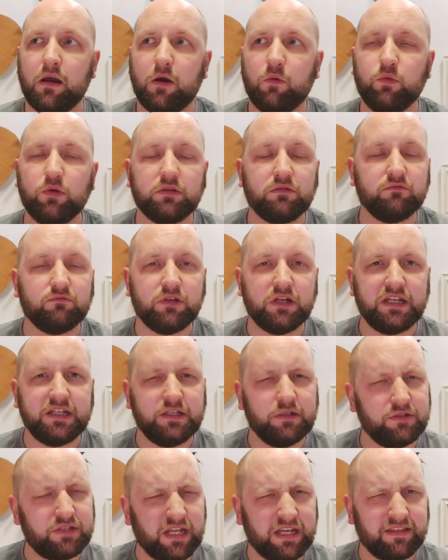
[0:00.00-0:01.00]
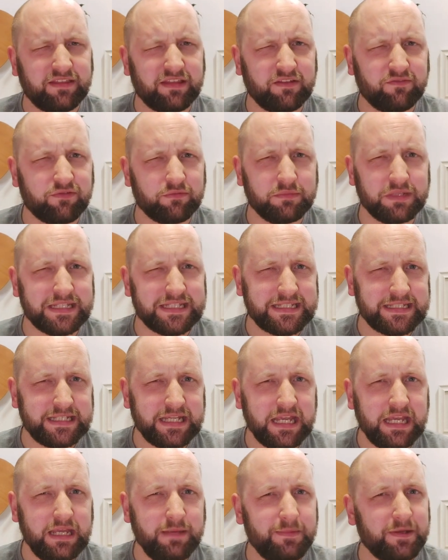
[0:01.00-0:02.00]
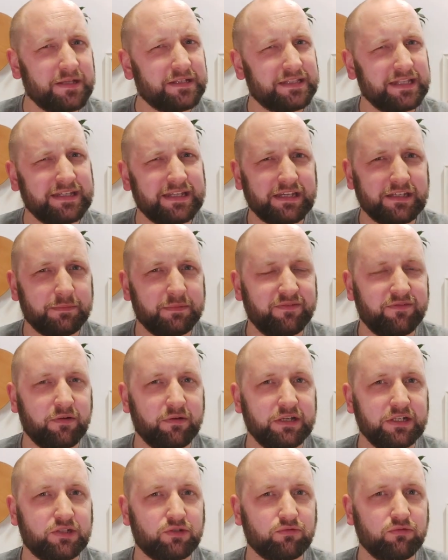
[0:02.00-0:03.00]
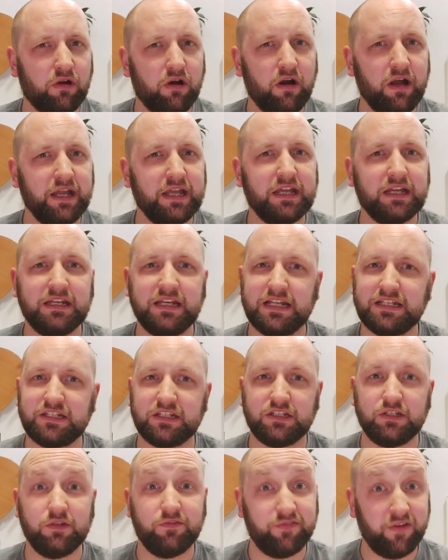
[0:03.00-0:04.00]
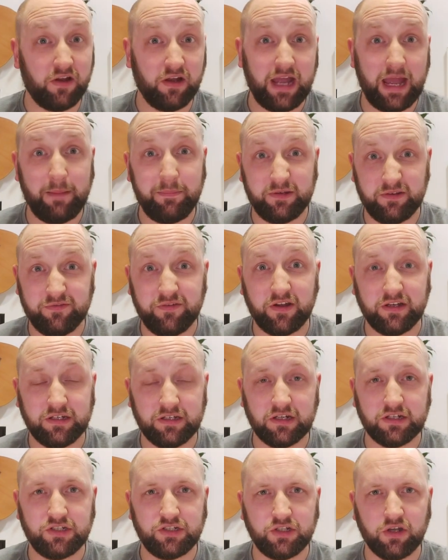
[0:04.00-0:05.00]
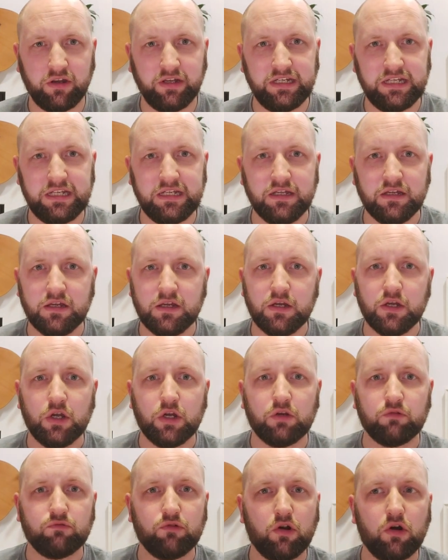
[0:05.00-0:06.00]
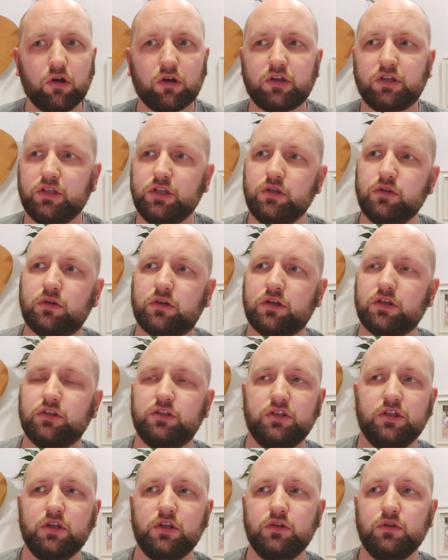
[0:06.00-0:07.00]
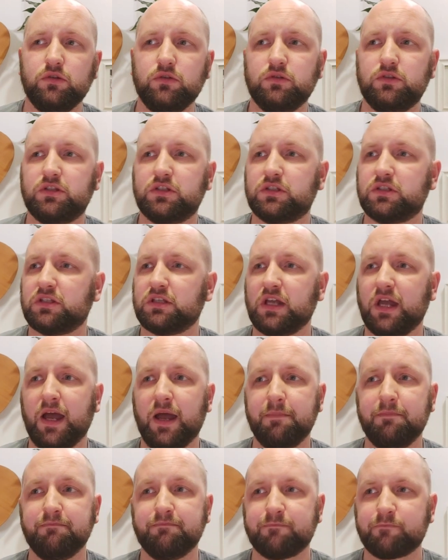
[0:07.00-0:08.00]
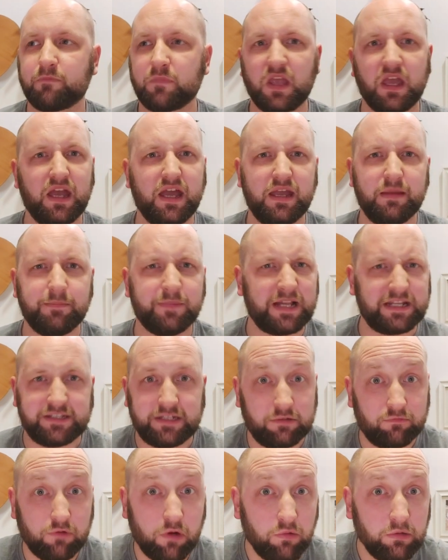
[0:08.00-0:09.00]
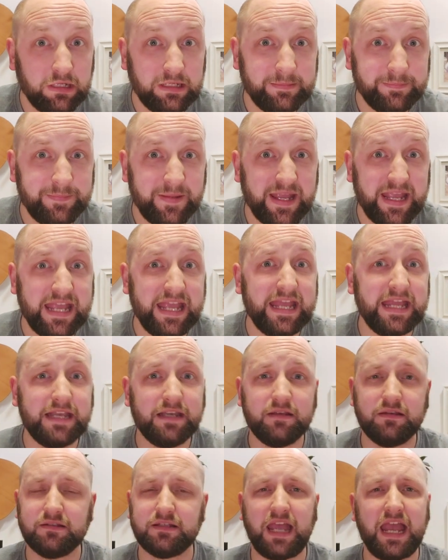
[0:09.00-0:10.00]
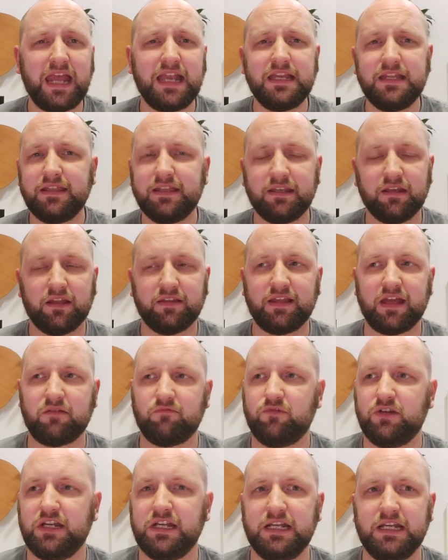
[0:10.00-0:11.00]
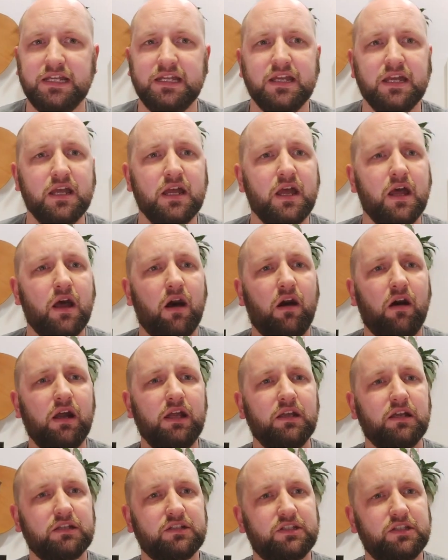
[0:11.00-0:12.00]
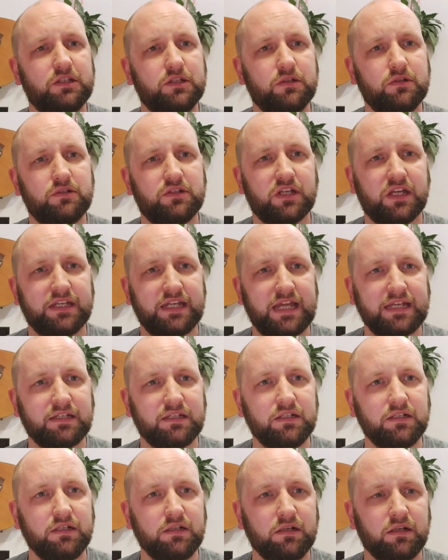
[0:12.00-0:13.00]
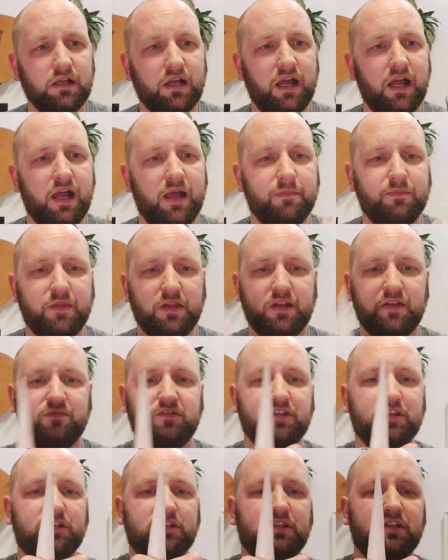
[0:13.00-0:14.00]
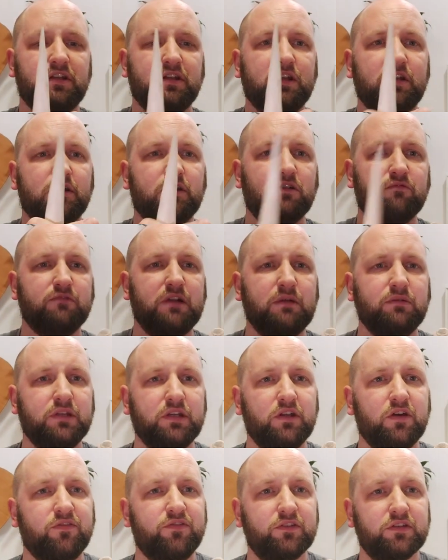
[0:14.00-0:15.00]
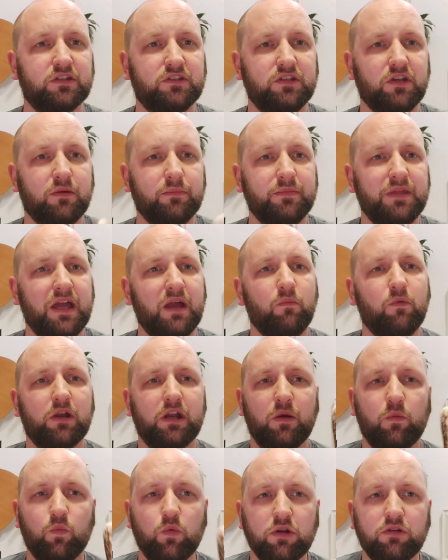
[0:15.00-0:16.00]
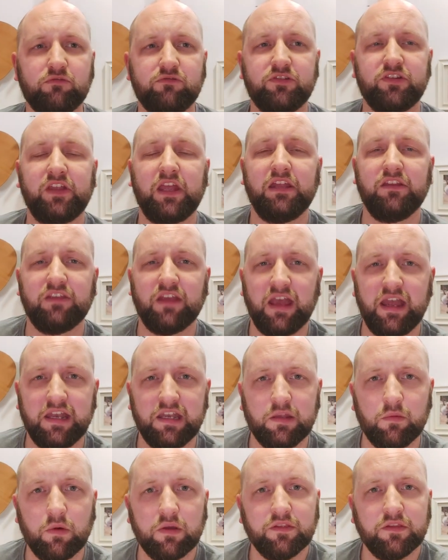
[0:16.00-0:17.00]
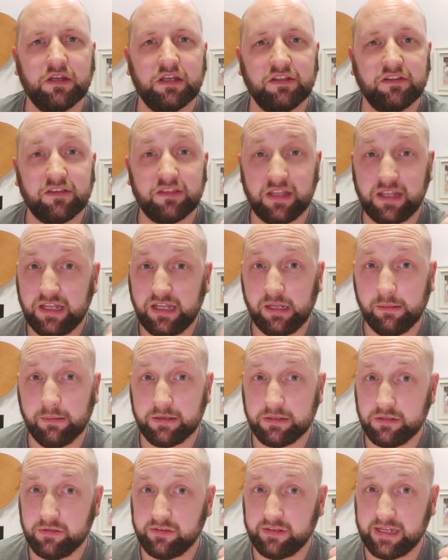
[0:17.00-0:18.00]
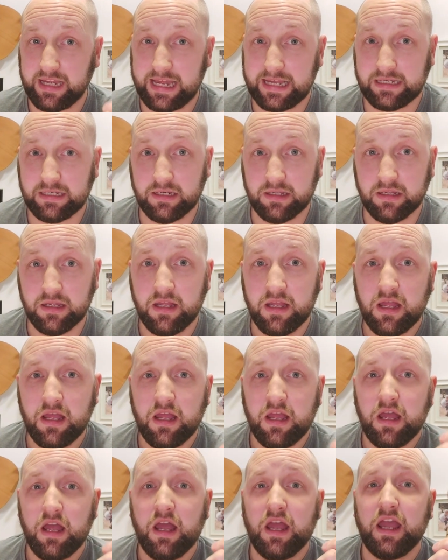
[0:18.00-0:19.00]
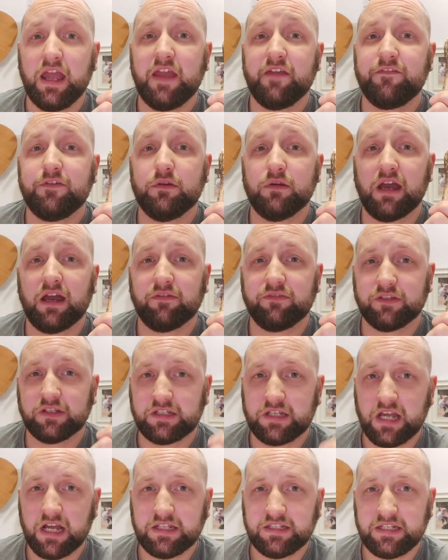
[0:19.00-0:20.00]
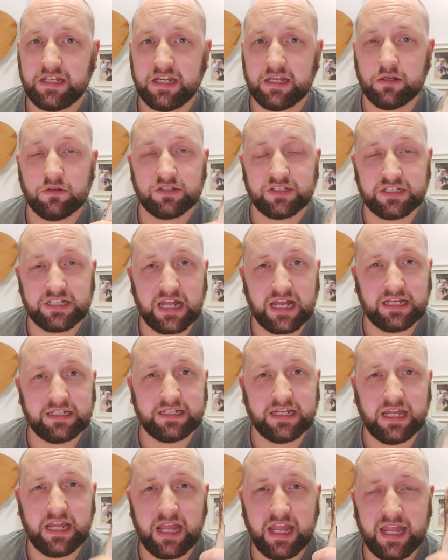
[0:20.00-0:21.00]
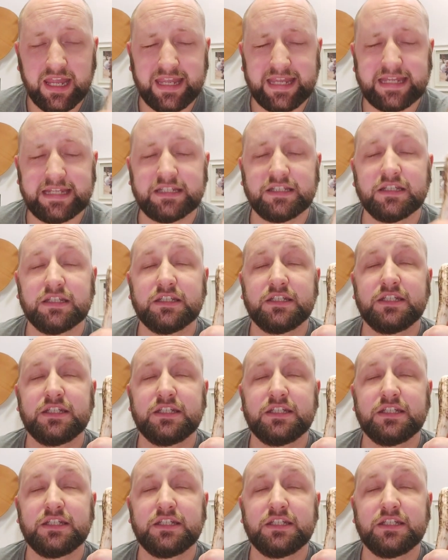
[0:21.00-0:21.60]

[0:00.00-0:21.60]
I wouldn't really use anything from the sea because they tend to be very dry unless you happen to find a nice shiny rock. You could use um, a plastic rolling pin, anything like that really. I like to use an antler um, that I've just got rounded off at the top there. What I would say to anyone that is thinking about using antler, if you have to cut it or sand it, it